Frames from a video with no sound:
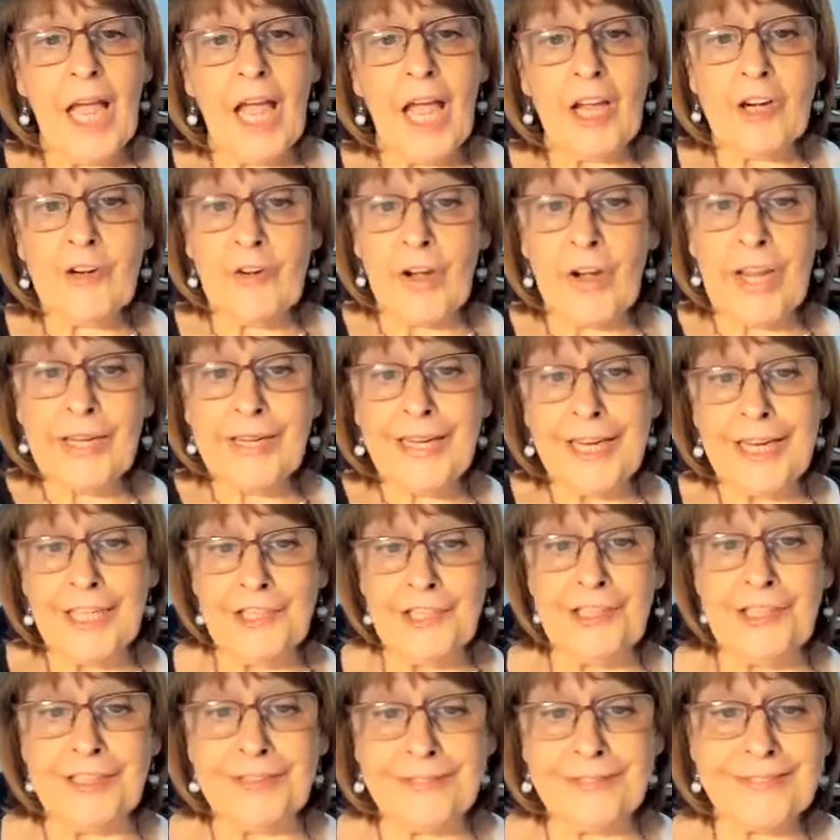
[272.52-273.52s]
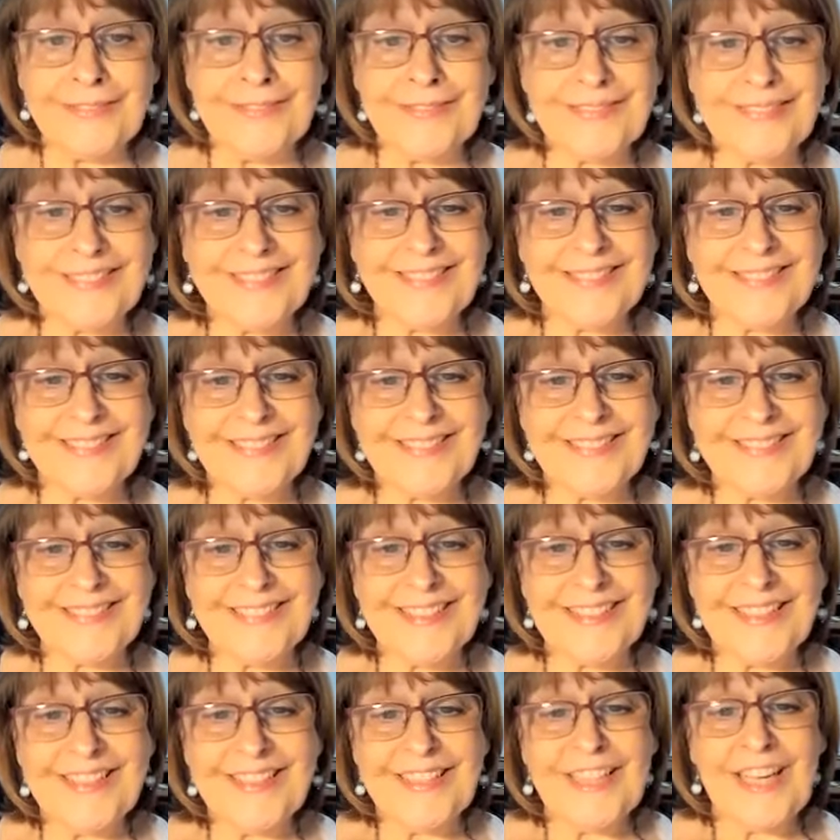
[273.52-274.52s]
a great nation,
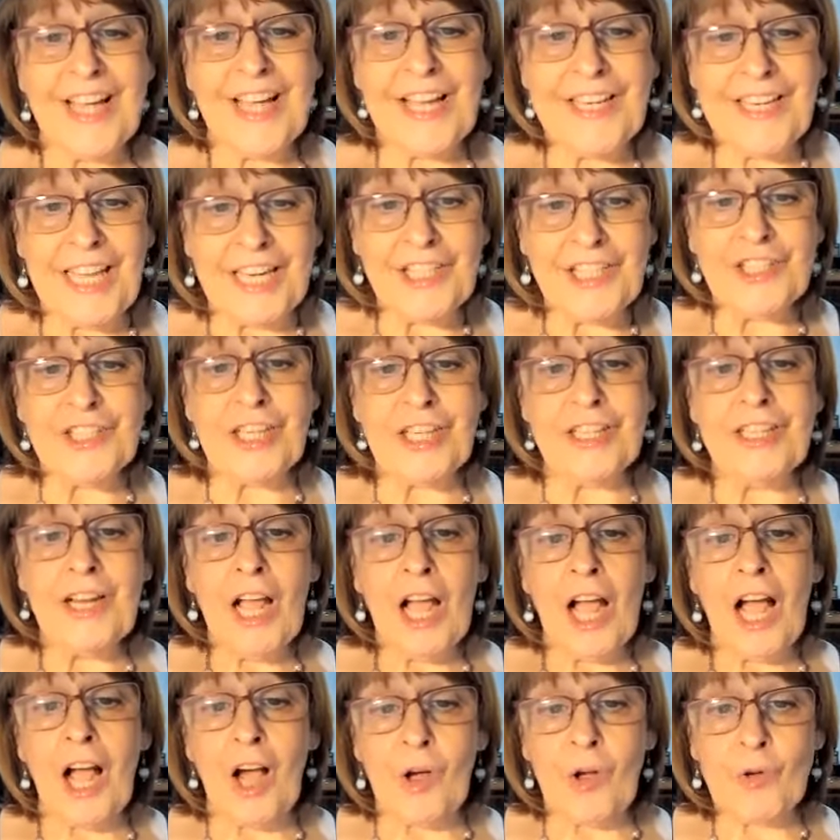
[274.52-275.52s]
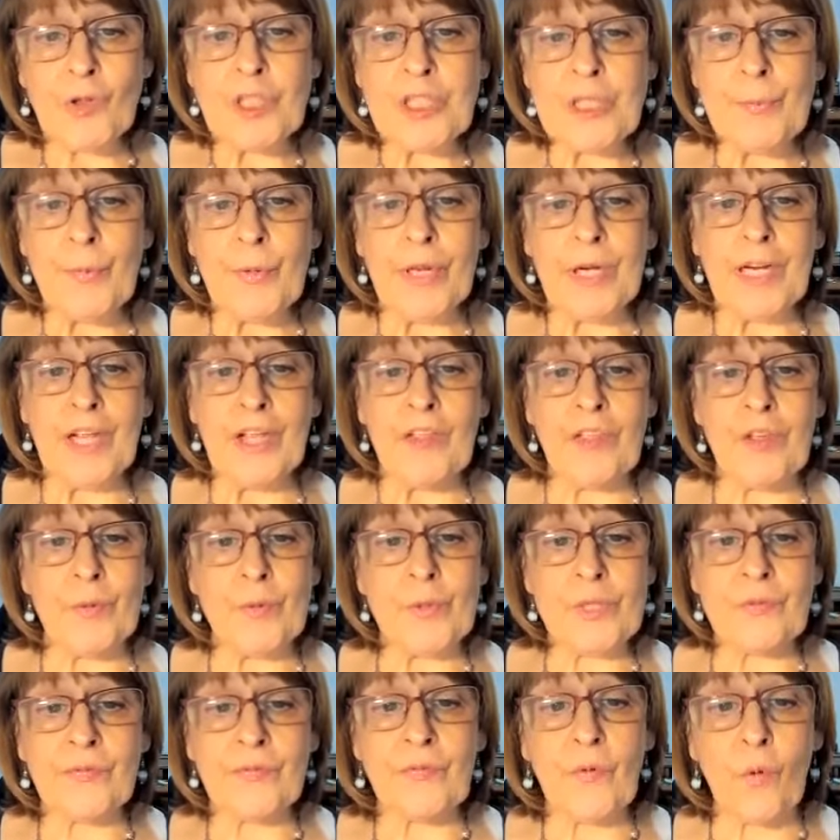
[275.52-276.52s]
a nation ultimately that
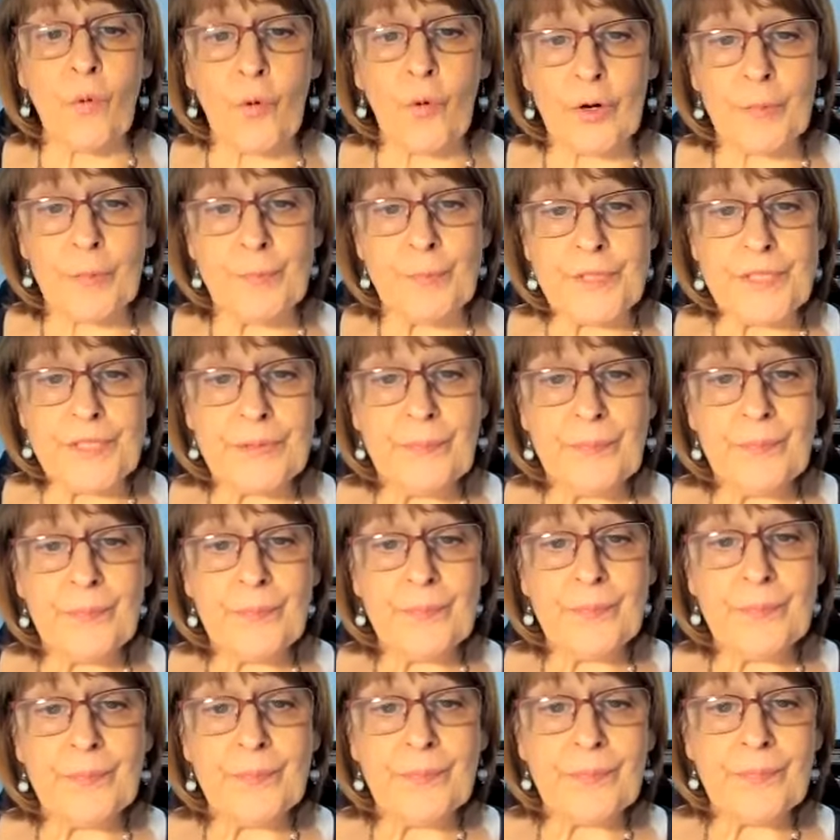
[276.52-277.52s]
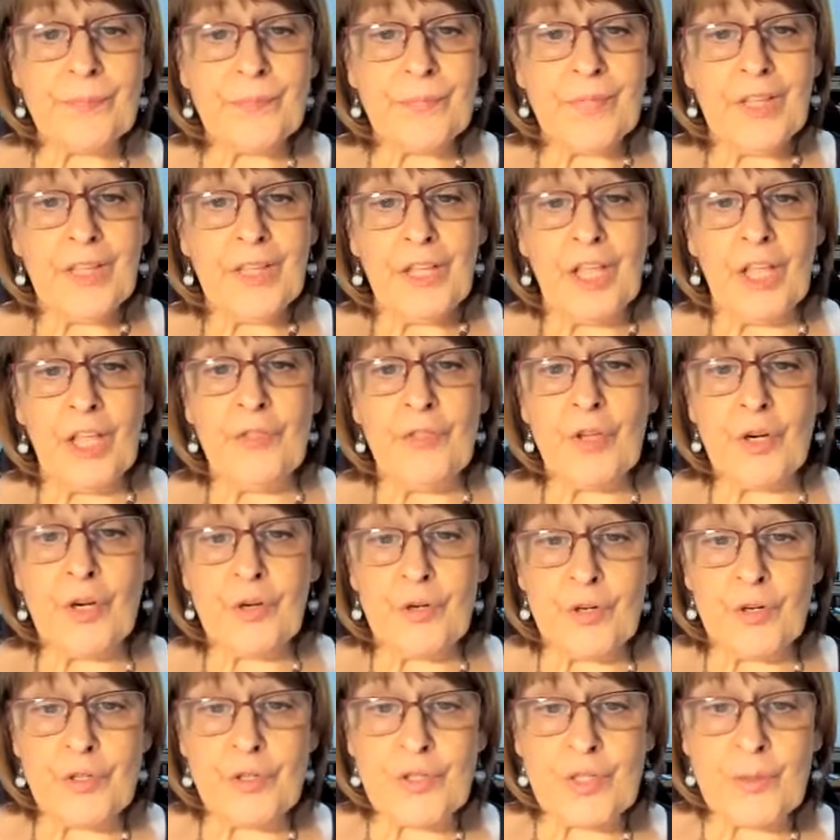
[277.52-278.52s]
was formed in the
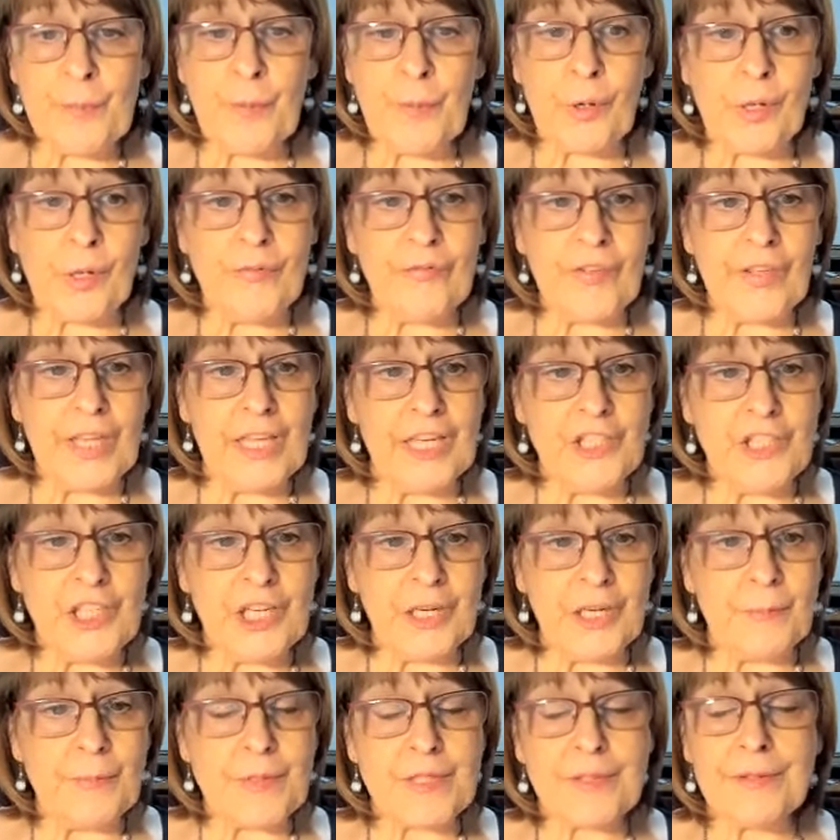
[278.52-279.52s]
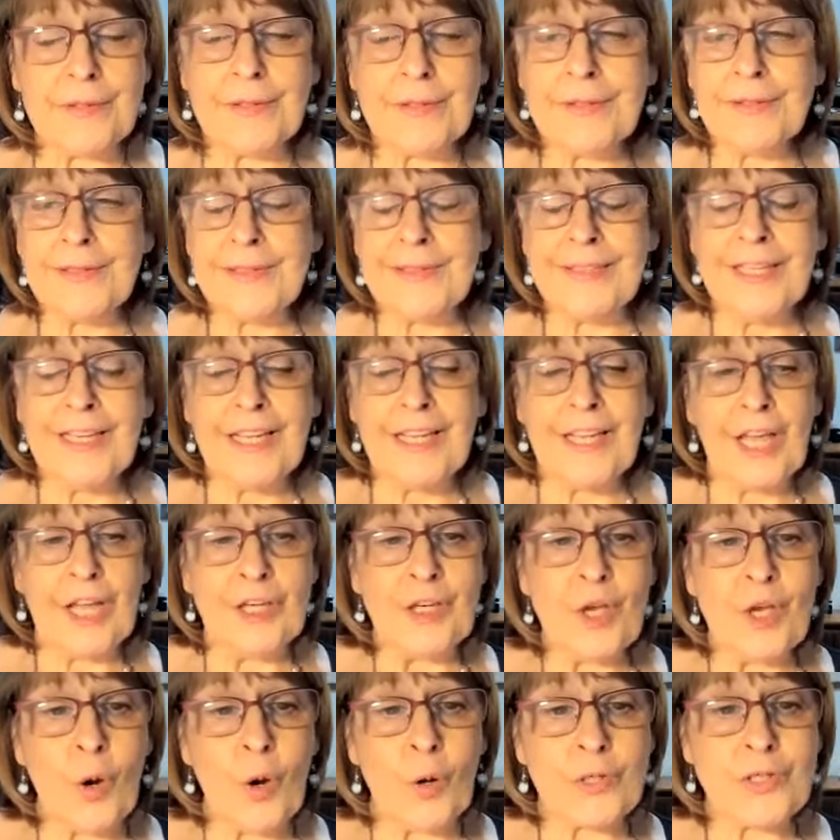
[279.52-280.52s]
crucible of Egypt
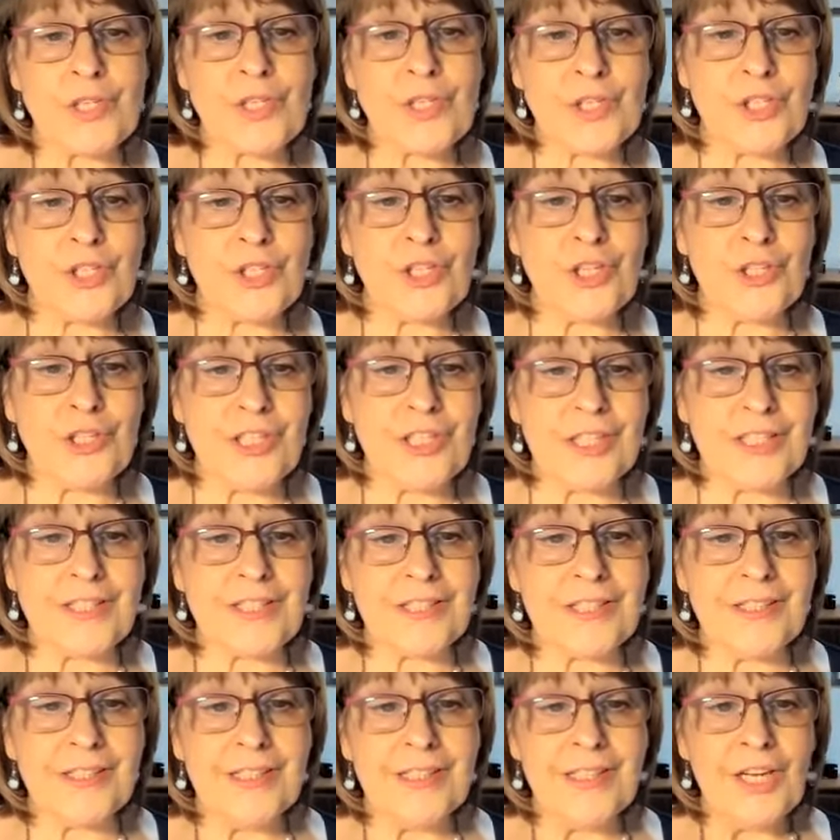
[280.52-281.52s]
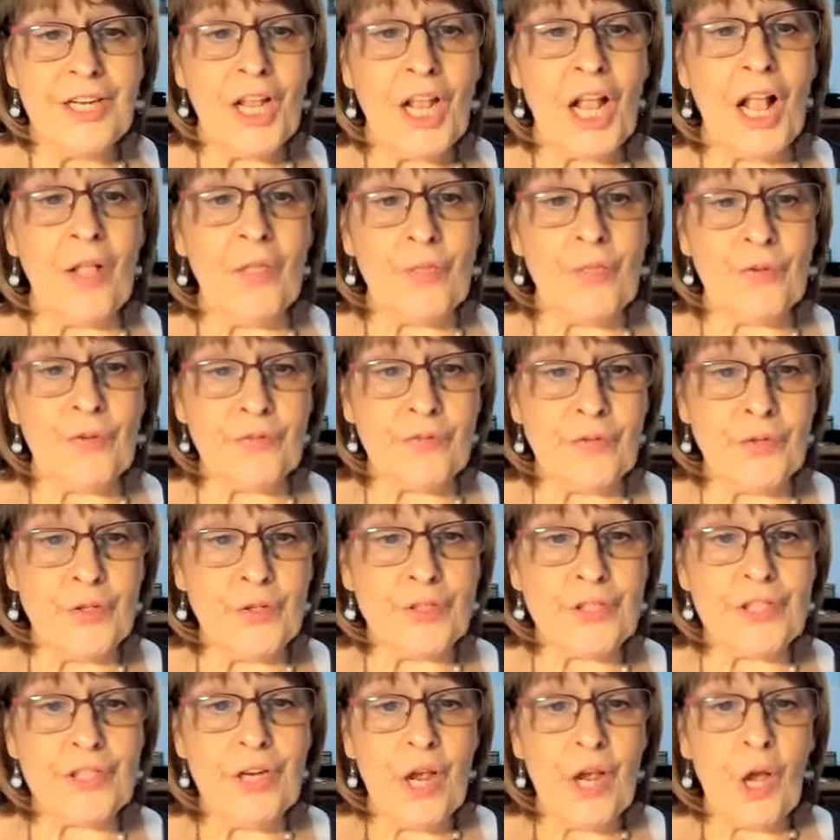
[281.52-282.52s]
and constituted at the
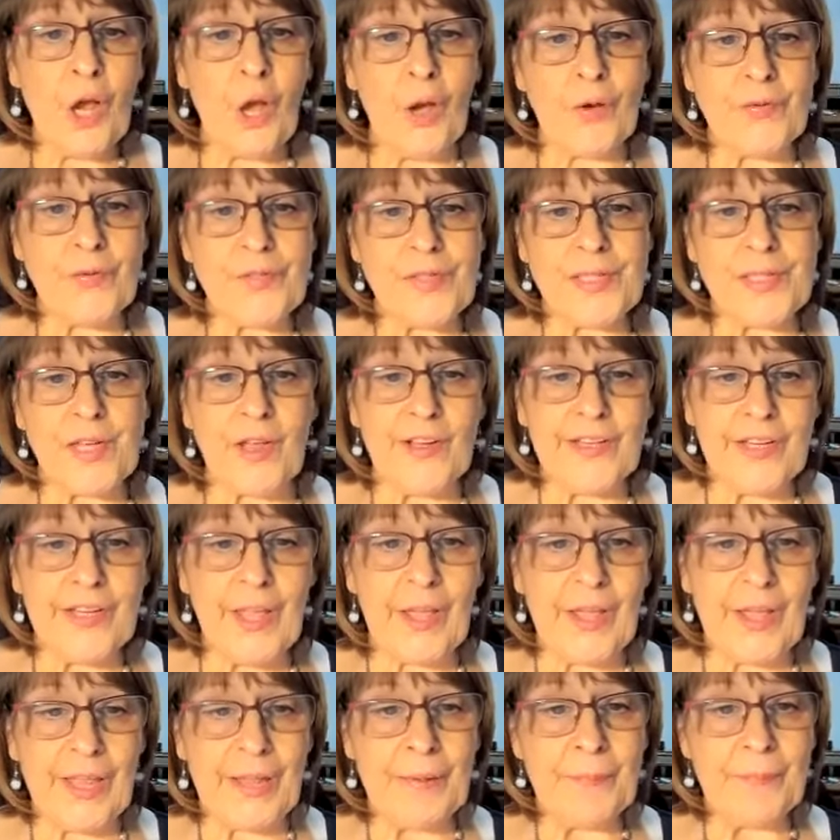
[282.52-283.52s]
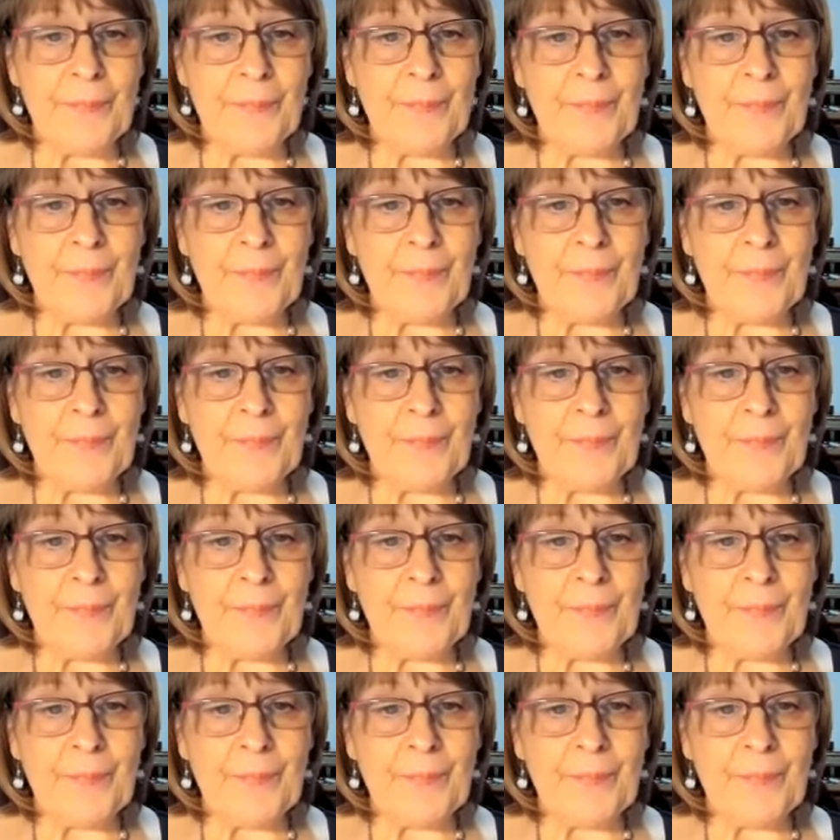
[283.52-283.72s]
foot of Sinai.